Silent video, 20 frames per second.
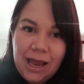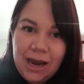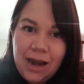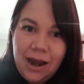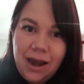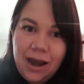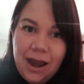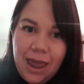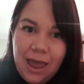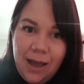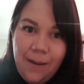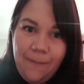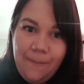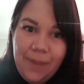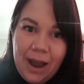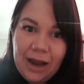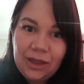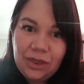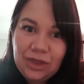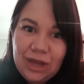Now,
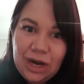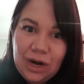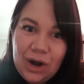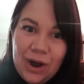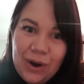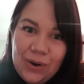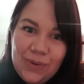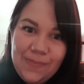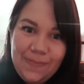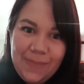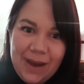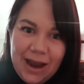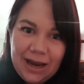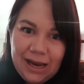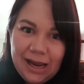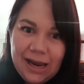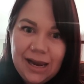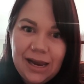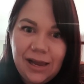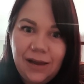back then, I could
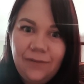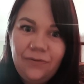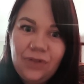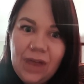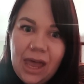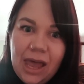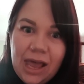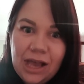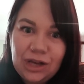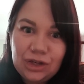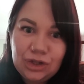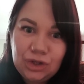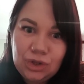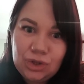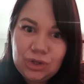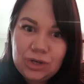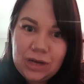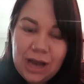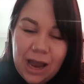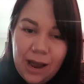barely leave the house
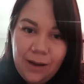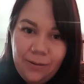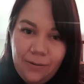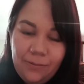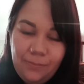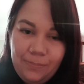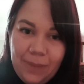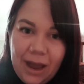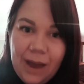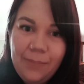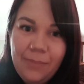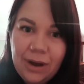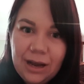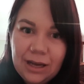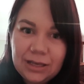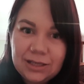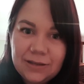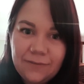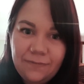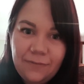due to how bad
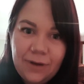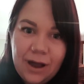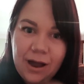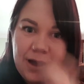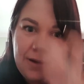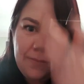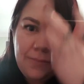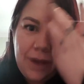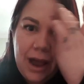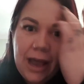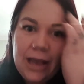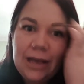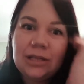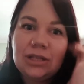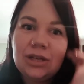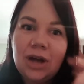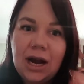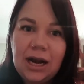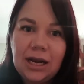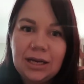my, my
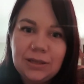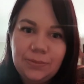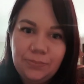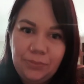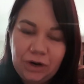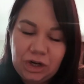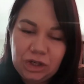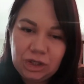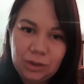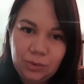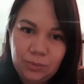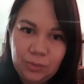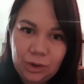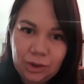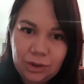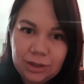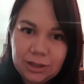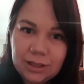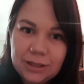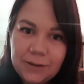anxiety and depression
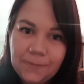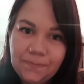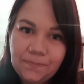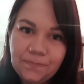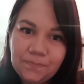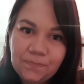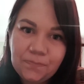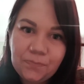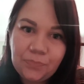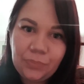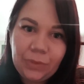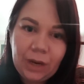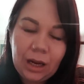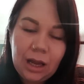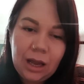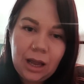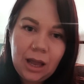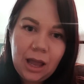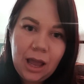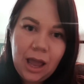was.
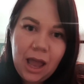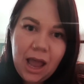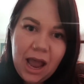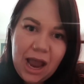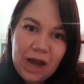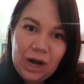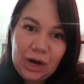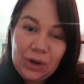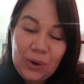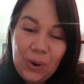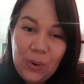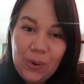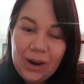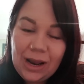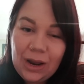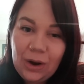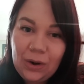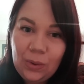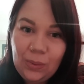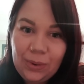And I know a
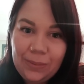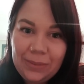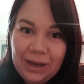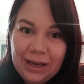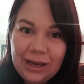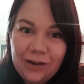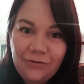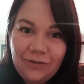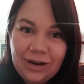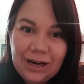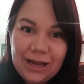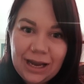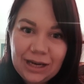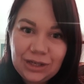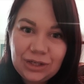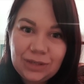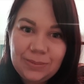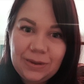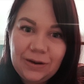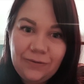lot of women can relate
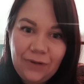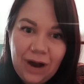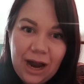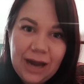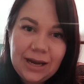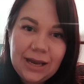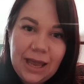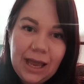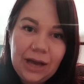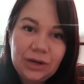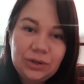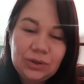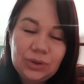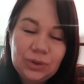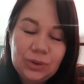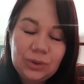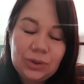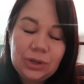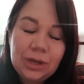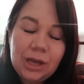to me right now,
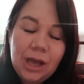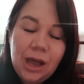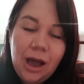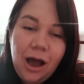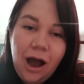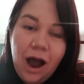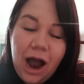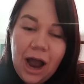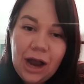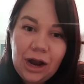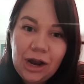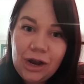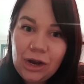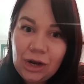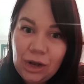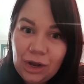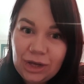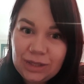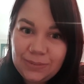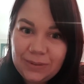too. I
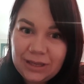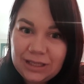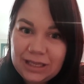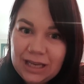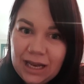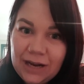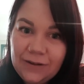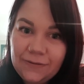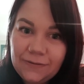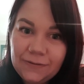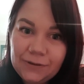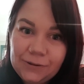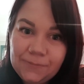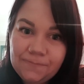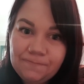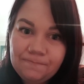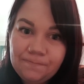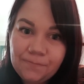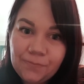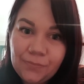lost myself.
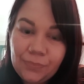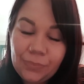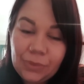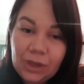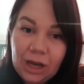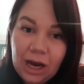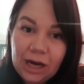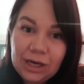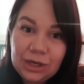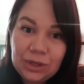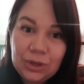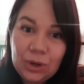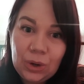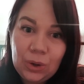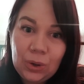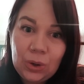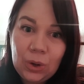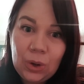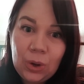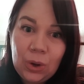I didn't
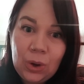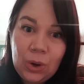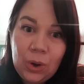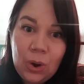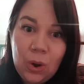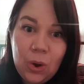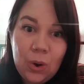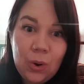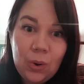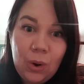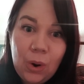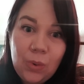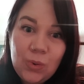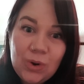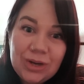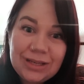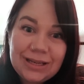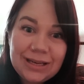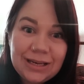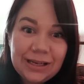know who I
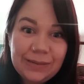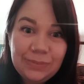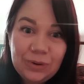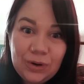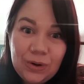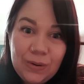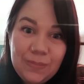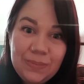was anymore